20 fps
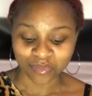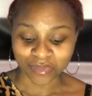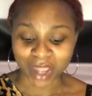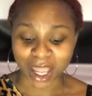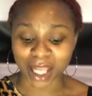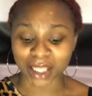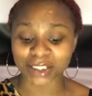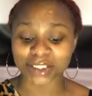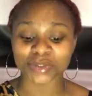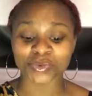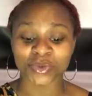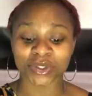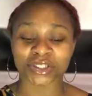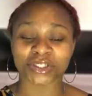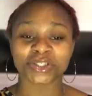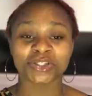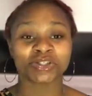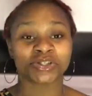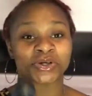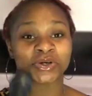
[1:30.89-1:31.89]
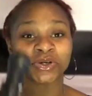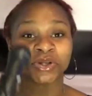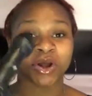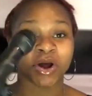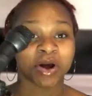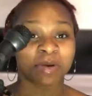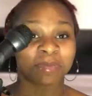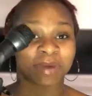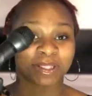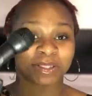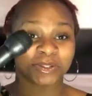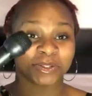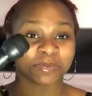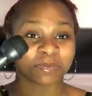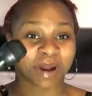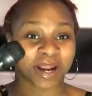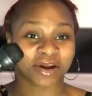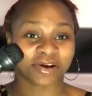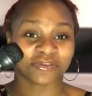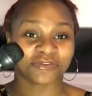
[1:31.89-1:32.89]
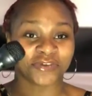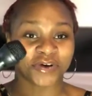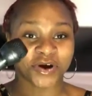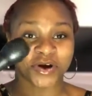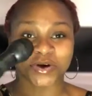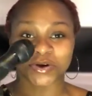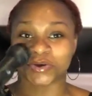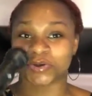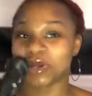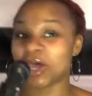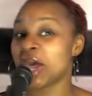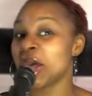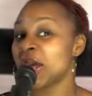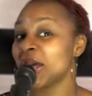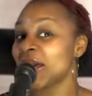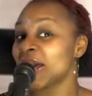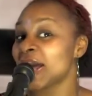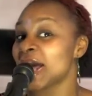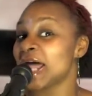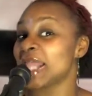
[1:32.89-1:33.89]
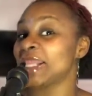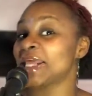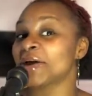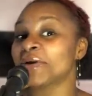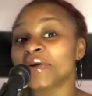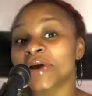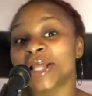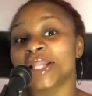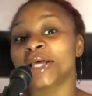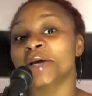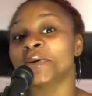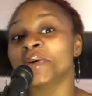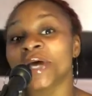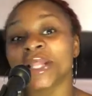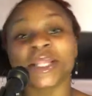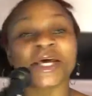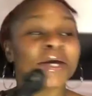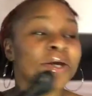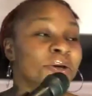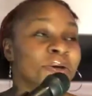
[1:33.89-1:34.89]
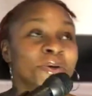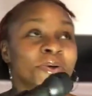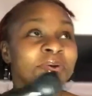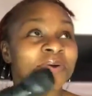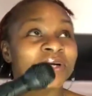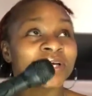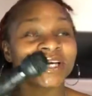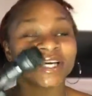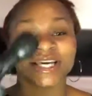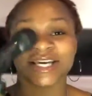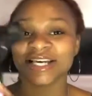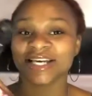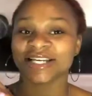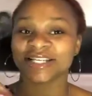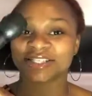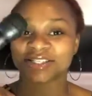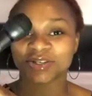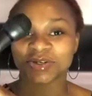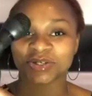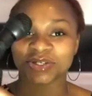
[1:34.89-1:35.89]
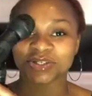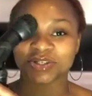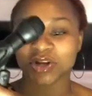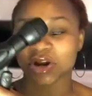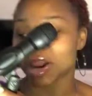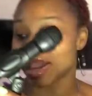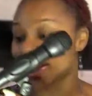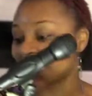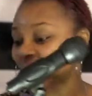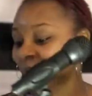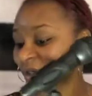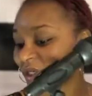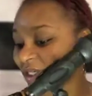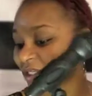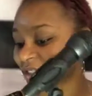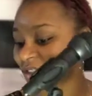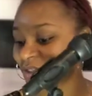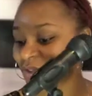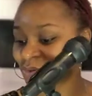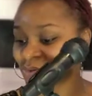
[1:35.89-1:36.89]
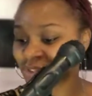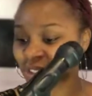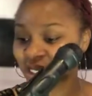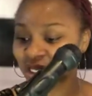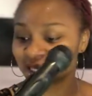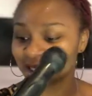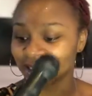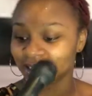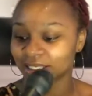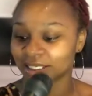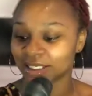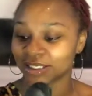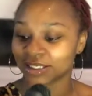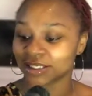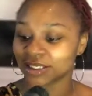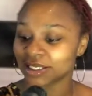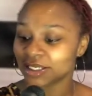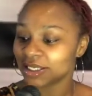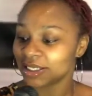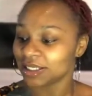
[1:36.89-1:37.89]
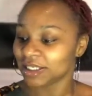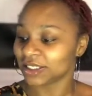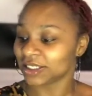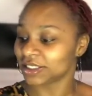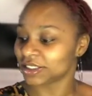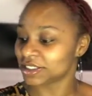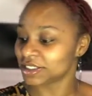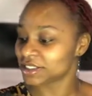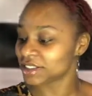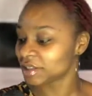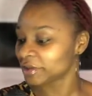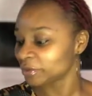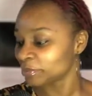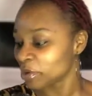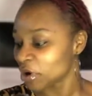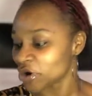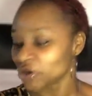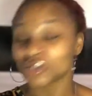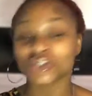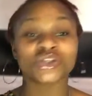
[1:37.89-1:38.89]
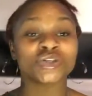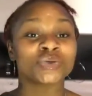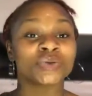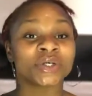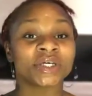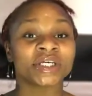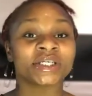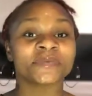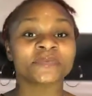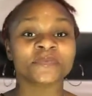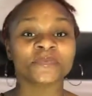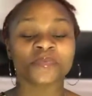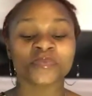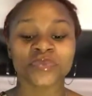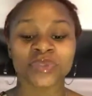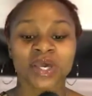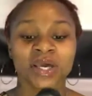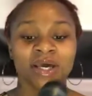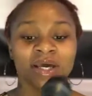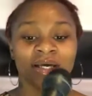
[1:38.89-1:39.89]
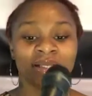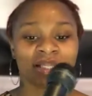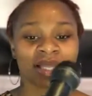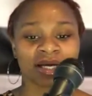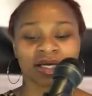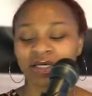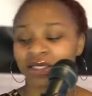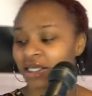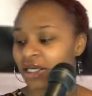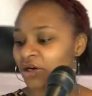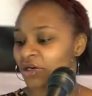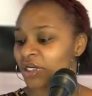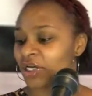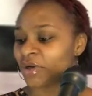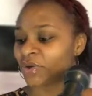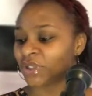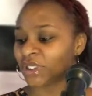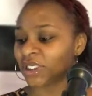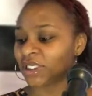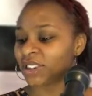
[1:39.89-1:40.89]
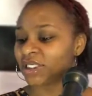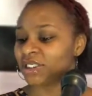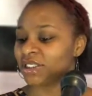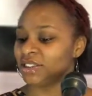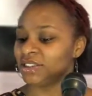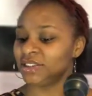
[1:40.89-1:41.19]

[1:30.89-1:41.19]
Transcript: I just wanted to show y'all my little microphone. Hello, hello, hello. It's going to start happening as soon as I get this other part to it, like a karaoke.